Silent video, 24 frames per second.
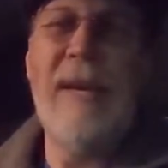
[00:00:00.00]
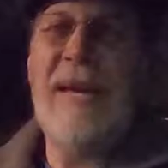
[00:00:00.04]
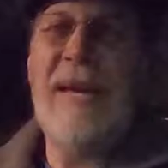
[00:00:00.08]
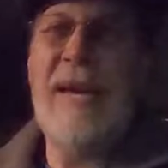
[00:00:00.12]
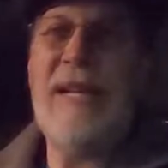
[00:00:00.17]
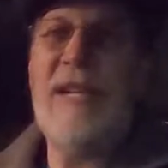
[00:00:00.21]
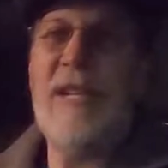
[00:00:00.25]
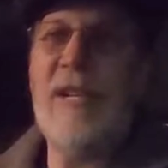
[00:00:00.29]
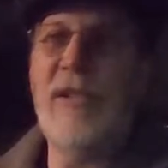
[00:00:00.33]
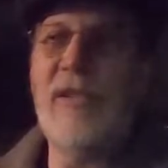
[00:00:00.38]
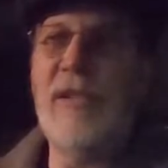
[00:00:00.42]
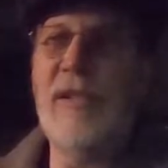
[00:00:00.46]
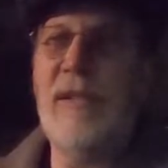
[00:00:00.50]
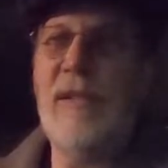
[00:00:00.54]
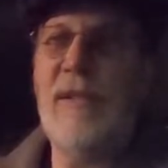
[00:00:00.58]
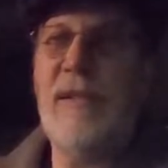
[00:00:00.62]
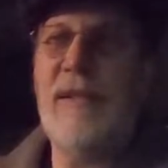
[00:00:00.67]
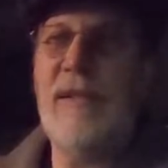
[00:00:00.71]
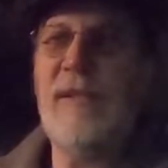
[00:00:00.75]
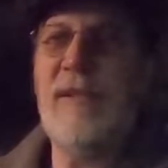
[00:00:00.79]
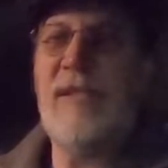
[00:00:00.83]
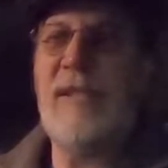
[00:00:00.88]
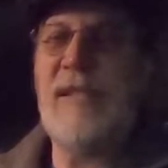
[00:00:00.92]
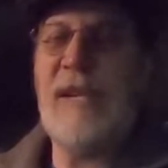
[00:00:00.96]
It doesn't
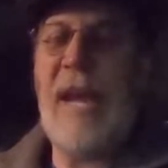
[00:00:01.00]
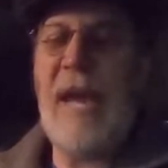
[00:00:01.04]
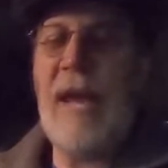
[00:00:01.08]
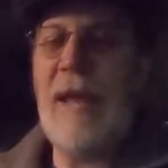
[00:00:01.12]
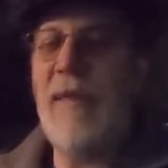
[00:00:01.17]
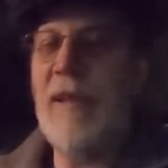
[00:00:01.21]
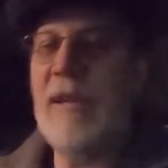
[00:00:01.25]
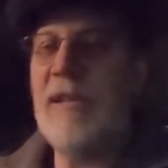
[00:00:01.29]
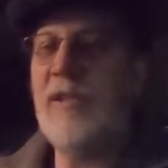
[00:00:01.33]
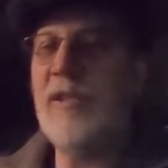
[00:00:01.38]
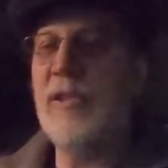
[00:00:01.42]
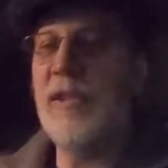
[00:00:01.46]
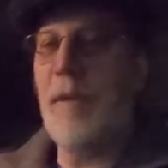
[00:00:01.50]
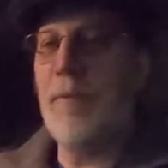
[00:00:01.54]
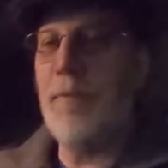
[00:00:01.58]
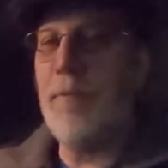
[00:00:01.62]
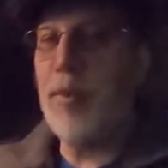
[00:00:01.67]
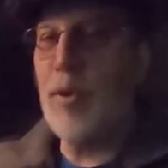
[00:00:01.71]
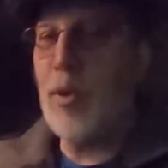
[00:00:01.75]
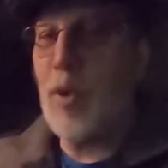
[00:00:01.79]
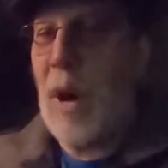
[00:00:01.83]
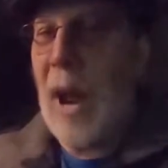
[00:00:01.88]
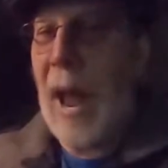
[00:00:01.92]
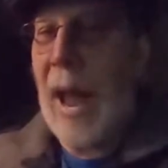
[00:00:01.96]
say this is a
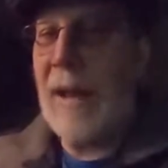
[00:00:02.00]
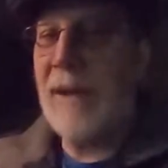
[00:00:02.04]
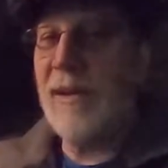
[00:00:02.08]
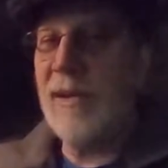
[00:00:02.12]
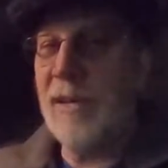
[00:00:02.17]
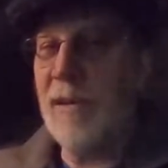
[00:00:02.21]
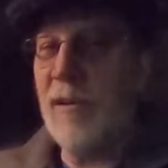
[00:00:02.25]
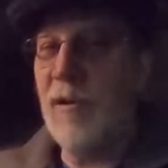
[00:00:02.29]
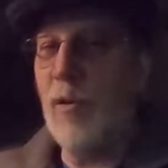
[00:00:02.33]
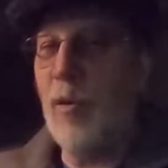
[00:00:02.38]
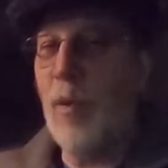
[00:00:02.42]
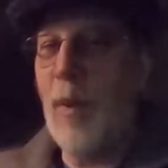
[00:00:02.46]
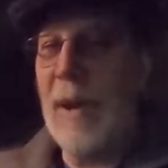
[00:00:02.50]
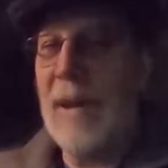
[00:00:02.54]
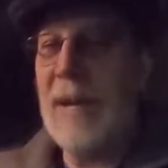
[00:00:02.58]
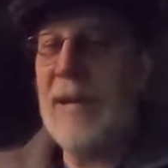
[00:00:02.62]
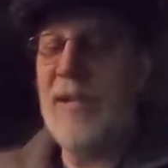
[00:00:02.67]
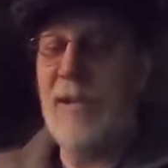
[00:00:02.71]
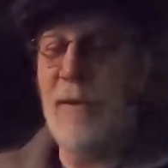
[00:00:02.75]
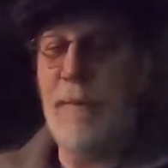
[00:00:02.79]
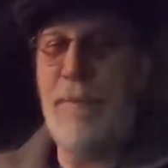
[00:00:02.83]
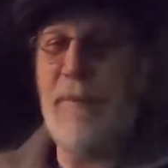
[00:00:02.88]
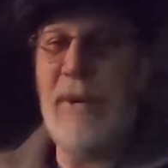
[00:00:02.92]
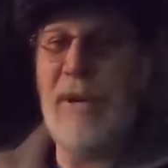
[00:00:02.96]
practical way
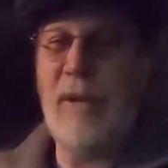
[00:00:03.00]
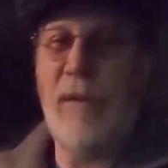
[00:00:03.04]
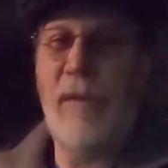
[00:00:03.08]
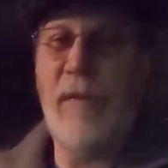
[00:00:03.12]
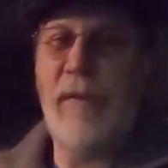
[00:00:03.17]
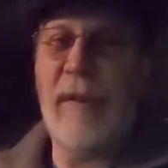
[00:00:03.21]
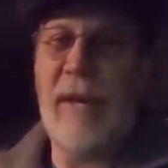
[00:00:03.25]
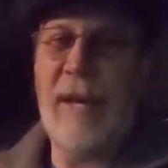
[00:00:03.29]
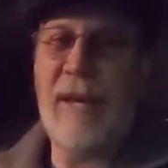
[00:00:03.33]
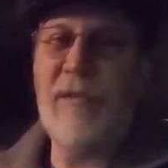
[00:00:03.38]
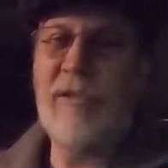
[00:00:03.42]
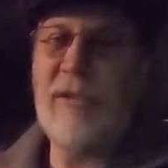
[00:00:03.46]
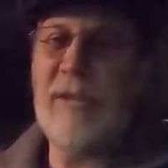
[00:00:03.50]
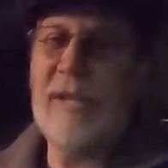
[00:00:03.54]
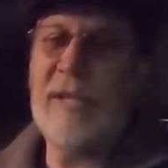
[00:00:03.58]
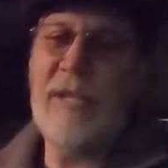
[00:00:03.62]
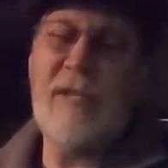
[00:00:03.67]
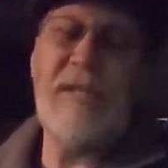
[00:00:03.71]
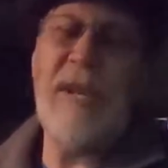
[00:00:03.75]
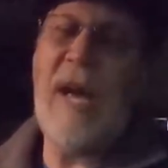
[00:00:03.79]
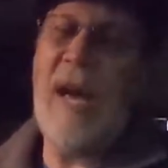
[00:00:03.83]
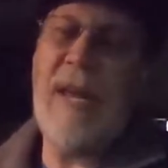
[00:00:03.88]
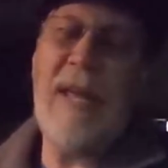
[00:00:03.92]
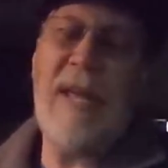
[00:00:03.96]
to build things, and
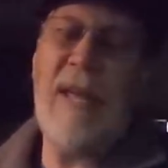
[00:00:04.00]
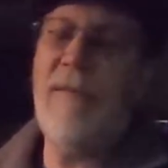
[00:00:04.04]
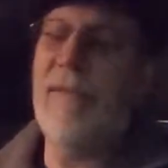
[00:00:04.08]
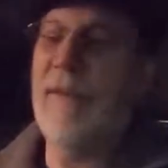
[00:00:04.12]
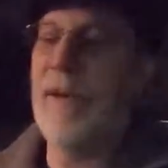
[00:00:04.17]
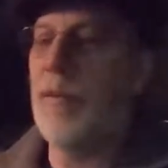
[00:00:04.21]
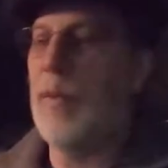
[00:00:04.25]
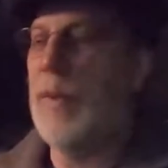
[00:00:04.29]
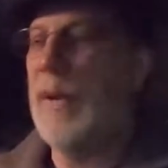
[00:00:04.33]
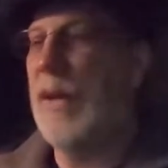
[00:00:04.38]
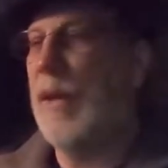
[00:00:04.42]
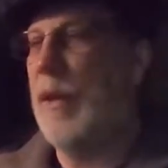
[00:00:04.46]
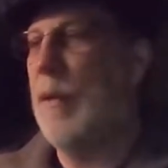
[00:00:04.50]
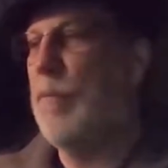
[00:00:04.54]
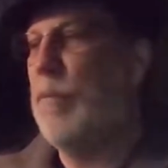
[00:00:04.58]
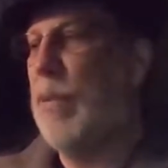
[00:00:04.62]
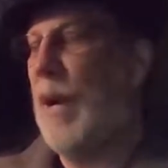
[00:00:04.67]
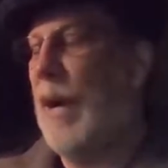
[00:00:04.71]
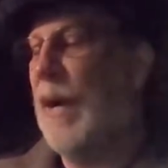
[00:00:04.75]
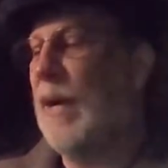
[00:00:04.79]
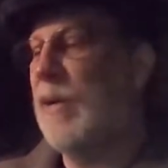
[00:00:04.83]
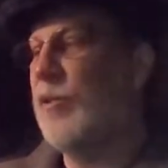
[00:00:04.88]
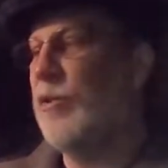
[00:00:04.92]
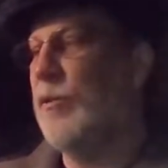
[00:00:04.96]
it's not even really
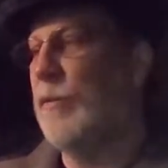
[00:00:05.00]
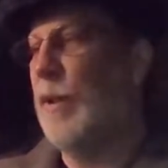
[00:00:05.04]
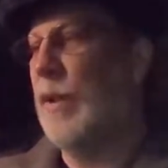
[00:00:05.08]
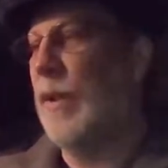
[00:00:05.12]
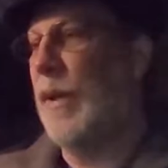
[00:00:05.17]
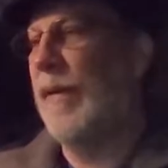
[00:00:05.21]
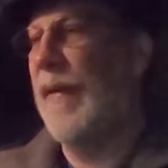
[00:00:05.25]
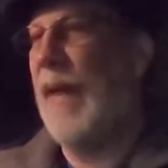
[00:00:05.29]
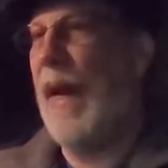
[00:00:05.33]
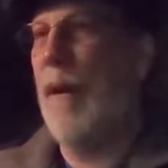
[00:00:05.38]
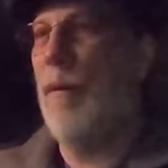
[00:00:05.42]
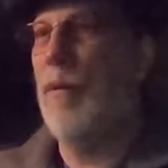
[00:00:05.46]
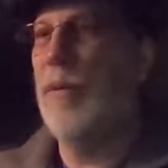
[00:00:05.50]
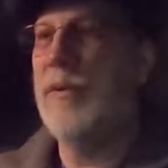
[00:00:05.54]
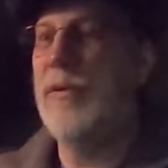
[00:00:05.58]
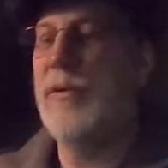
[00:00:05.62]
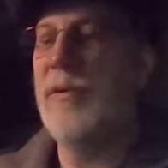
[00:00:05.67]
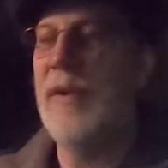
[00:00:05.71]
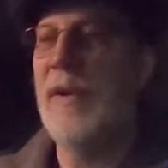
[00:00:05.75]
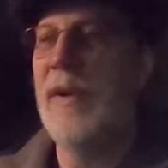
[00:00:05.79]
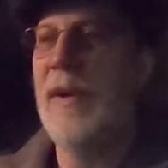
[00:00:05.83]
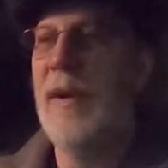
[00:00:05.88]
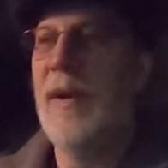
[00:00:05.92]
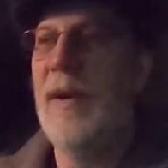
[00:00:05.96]
possible. And that
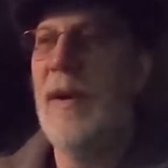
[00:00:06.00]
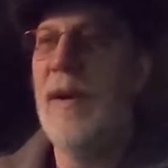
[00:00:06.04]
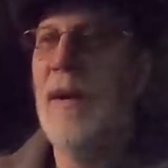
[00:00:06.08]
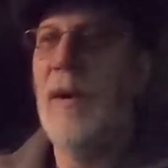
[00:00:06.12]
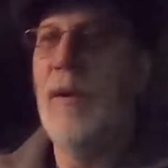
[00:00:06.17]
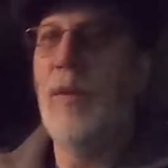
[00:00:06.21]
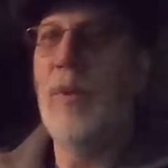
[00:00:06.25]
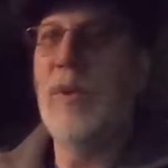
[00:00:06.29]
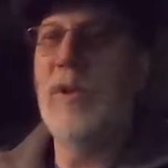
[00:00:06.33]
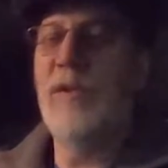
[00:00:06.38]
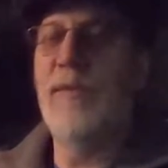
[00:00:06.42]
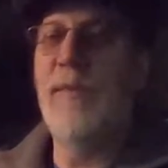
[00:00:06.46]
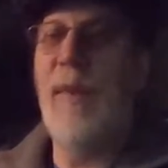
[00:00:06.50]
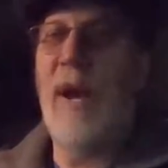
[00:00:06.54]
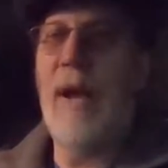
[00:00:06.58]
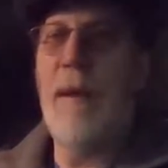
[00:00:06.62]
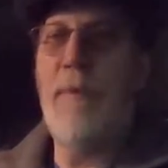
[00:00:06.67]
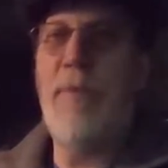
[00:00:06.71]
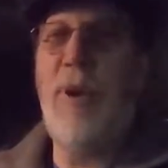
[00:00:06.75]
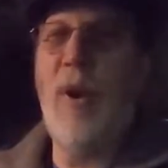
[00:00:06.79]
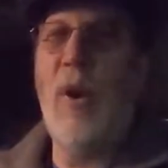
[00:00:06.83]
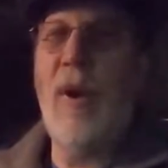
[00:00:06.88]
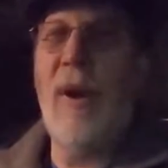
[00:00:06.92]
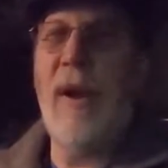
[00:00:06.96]
was my
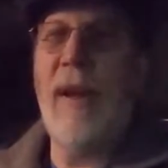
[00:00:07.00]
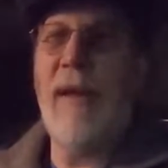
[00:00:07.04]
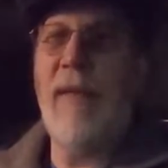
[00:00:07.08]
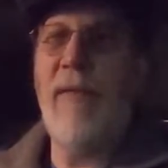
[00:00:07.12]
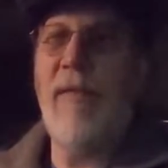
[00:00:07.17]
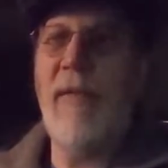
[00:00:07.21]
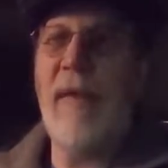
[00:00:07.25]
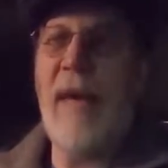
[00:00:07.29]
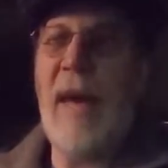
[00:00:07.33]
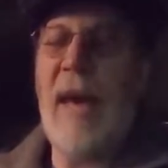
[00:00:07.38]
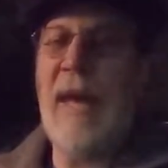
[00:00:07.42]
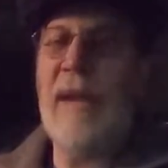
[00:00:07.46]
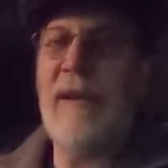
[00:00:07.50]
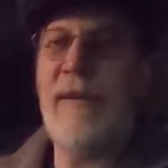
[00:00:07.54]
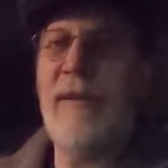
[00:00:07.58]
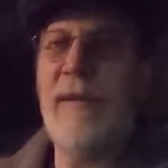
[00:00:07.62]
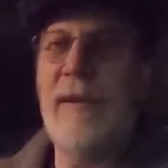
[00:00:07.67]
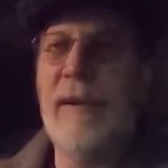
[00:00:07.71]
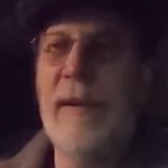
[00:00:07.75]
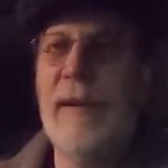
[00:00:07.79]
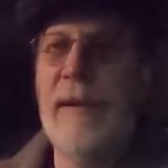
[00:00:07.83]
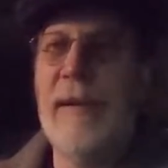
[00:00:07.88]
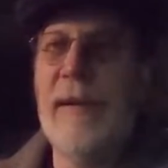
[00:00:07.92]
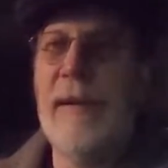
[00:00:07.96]
point, that
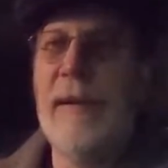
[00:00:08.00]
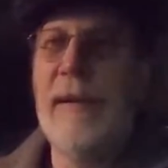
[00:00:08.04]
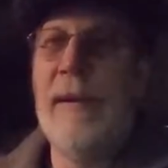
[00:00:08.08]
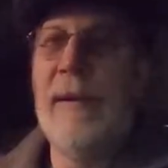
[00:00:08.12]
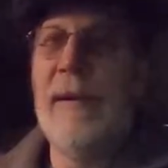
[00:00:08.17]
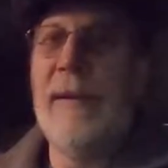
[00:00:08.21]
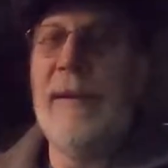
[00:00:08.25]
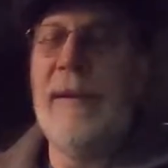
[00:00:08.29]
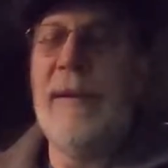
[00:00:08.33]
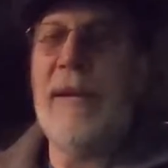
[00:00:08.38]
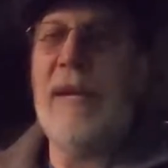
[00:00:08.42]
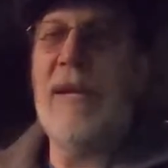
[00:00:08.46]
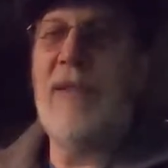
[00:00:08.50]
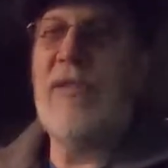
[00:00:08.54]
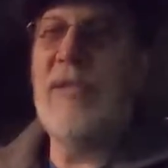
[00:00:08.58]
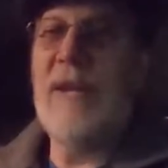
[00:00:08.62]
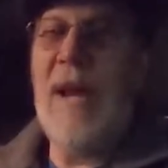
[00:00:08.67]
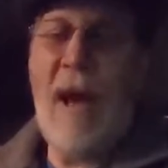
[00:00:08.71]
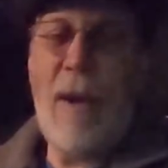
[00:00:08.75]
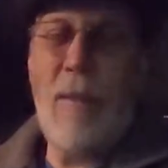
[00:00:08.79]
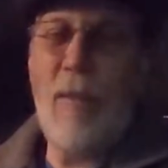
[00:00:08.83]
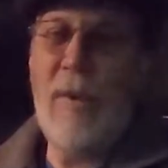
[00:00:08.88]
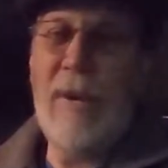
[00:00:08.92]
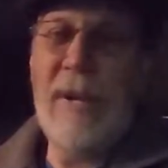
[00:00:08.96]
it's
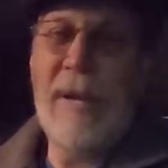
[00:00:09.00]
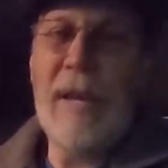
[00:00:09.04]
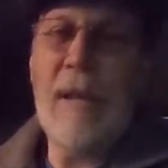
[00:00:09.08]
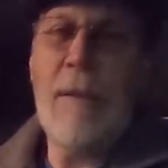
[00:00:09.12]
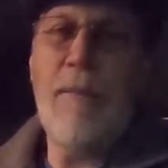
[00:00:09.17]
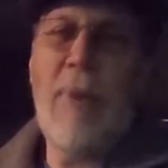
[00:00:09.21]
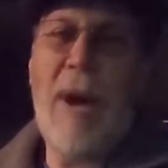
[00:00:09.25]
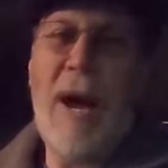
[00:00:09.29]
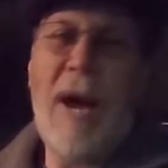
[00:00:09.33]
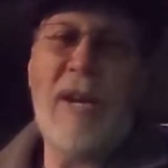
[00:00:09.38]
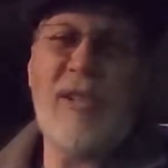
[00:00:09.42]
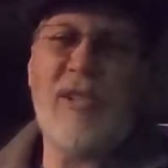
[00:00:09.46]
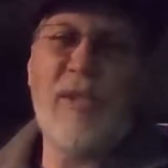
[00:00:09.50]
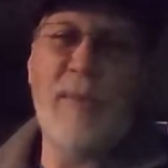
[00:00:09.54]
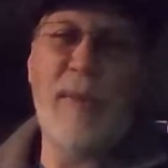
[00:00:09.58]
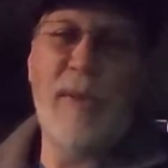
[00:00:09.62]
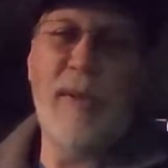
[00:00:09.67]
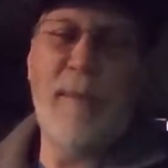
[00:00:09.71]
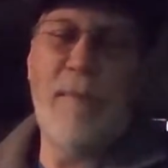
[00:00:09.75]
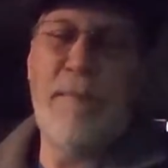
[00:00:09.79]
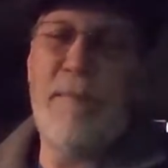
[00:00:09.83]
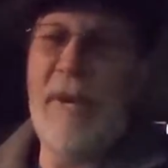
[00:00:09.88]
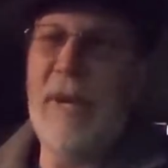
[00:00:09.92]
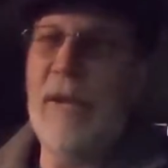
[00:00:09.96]
not really possible
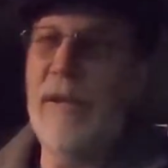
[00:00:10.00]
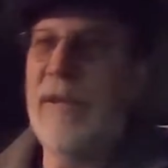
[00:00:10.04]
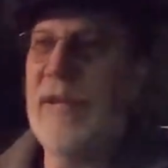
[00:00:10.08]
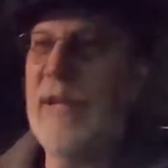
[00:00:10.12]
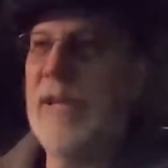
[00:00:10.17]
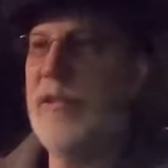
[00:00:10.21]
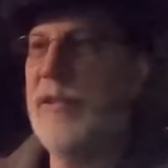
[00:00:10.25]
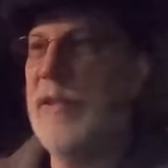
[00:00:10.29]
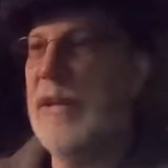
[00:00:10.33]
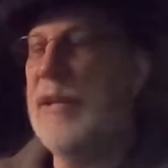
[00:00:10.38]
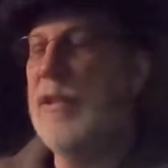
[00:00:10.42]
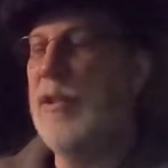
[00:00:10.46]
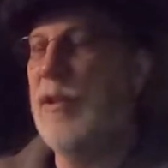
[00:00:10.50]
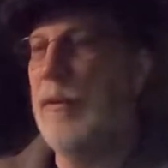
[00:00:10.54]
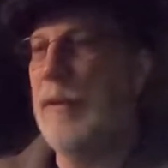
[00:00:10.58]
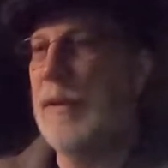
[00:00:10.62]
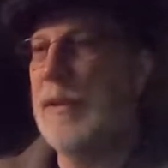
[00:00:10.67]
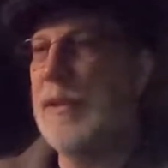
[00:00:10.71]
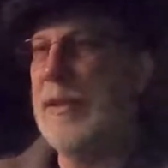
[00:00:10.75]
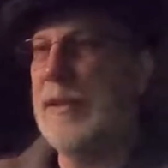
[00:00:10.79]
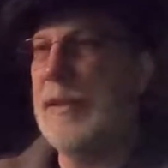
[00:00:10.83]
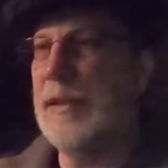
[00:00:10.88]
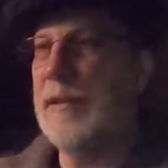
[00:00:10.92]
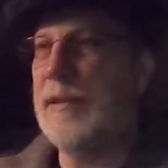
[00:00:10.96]
to build these into
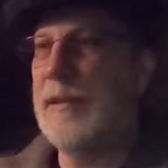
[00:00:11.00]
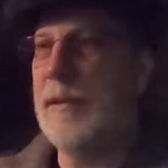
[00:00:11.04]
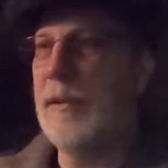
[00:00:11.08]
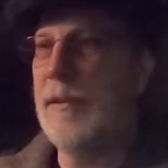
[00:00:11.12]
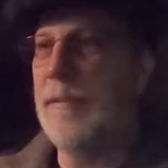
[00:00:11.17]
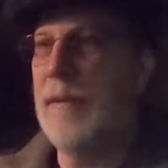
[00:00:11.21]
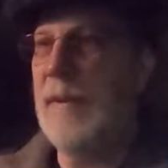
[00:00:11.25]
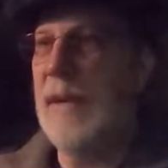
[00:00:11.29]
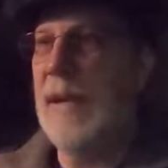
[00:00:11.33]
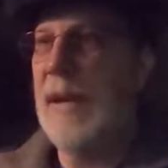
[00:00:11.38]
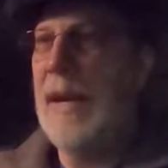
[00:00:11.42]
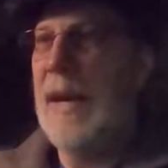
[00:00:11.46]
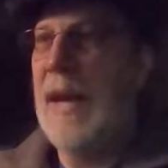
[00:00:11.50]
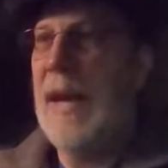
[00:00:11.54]
a system.